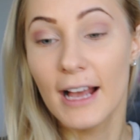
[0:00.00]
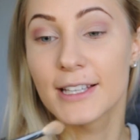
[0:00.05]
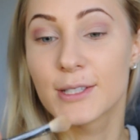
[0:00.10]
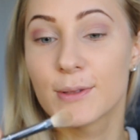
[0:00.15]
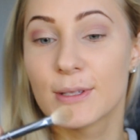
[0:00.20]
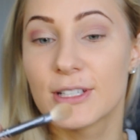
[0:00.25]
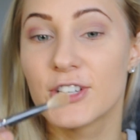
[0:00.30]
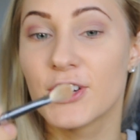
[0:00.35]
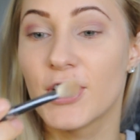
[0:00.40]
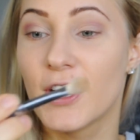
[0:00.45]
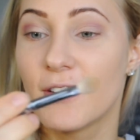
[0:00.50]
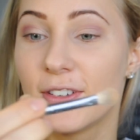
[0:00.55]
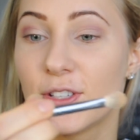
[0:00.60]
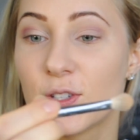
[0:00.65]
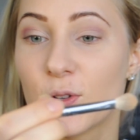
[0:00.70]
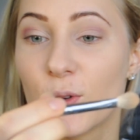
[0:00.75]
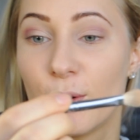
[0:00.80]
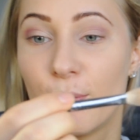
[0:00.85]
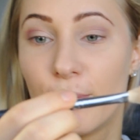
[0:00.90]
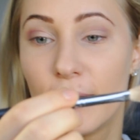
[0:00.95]
Now switching over
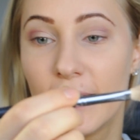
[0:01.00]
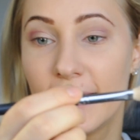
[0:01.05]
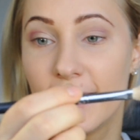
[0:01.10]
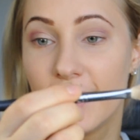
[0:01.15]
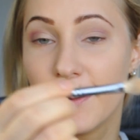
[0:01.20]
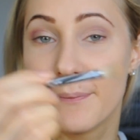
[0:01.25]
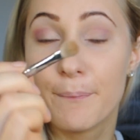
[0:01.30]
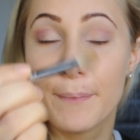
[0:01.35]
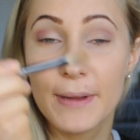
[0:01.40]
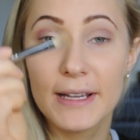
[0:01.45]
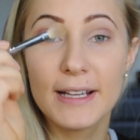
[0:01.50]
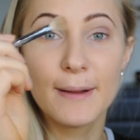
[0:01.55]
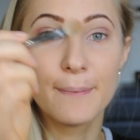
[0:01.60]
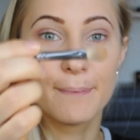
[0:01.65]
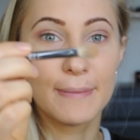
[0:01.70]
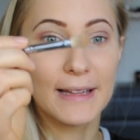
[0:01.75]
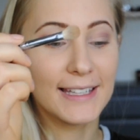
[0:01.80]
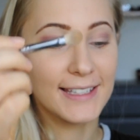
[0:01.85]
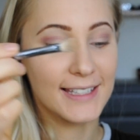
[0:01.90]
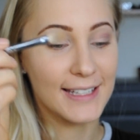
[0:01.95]
to a bigger
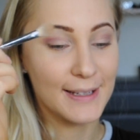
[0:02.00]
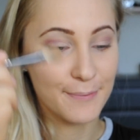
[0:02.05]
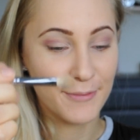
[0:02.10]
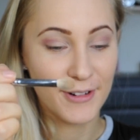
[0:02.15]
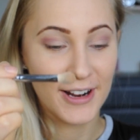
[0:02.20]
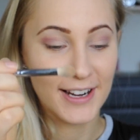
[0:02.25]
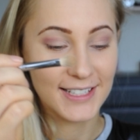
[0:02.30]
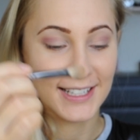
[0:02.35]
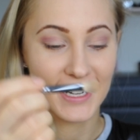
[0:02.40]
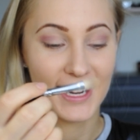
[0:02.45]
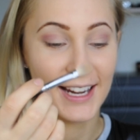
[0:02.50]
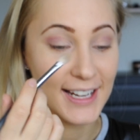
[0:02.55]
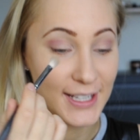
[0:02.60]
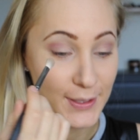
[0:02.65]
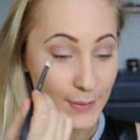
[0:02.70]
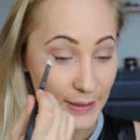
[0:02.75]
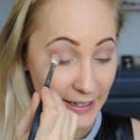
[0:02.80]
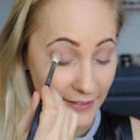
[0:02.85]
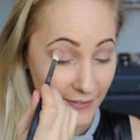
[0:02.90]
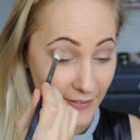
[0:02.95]
blending brush,
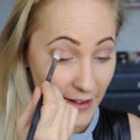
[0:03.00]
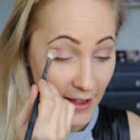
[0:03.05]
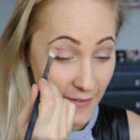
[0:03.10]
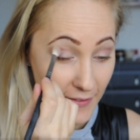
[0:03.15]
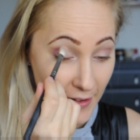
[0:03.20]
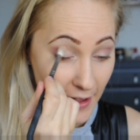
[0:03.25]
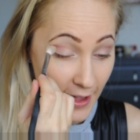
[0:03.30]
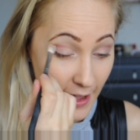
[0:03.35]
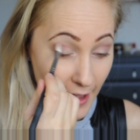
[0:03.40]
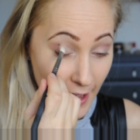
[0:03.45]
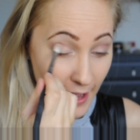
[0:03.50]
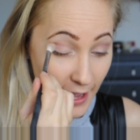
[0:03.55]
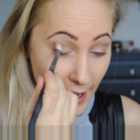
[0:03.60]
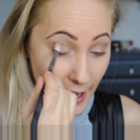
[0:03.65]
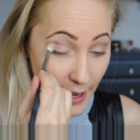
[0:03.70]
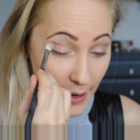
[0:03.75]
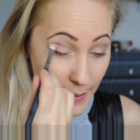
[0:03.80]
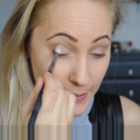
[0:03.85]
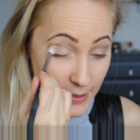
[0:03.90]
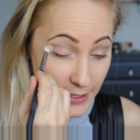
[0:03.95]
E25,
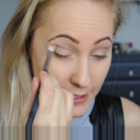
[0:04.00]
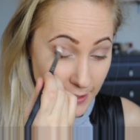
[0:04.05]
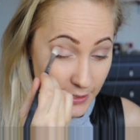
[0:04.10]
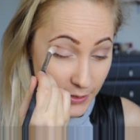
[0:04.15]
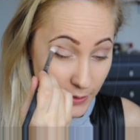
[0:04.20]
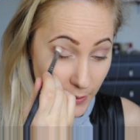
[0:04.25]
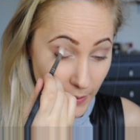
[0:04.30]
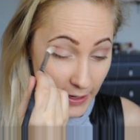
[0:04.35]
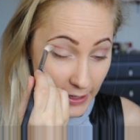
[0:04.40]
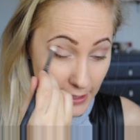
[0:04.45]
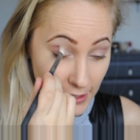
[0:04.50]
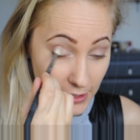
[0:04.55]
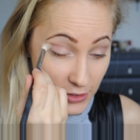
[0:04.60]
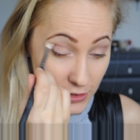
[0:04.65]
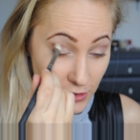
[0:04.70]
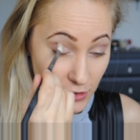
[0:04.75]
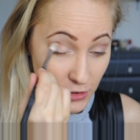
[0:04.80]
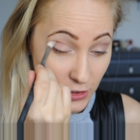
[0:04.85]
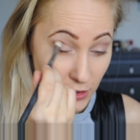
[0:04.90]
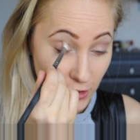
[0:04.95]
I'm just going
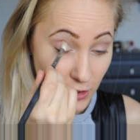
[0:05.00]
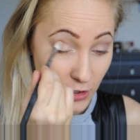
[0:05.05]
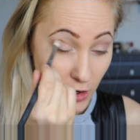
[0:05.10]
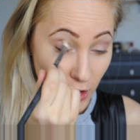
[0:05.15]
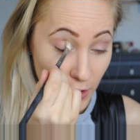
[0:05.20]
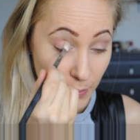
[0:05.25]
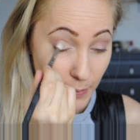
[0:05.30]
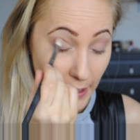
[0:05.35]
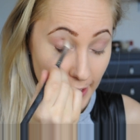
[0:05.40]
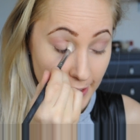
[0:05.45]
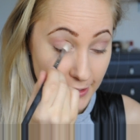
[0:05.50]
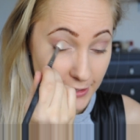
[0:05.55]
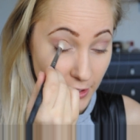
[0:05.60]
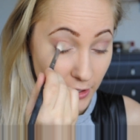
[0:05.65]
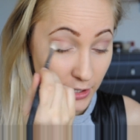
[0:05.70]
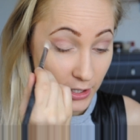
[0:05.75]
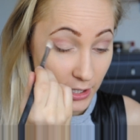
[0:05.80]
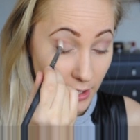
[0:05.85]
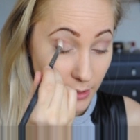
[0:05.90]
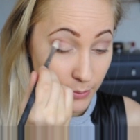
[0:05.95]
to go by
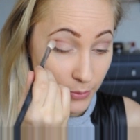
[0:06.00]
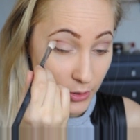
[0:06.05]
circular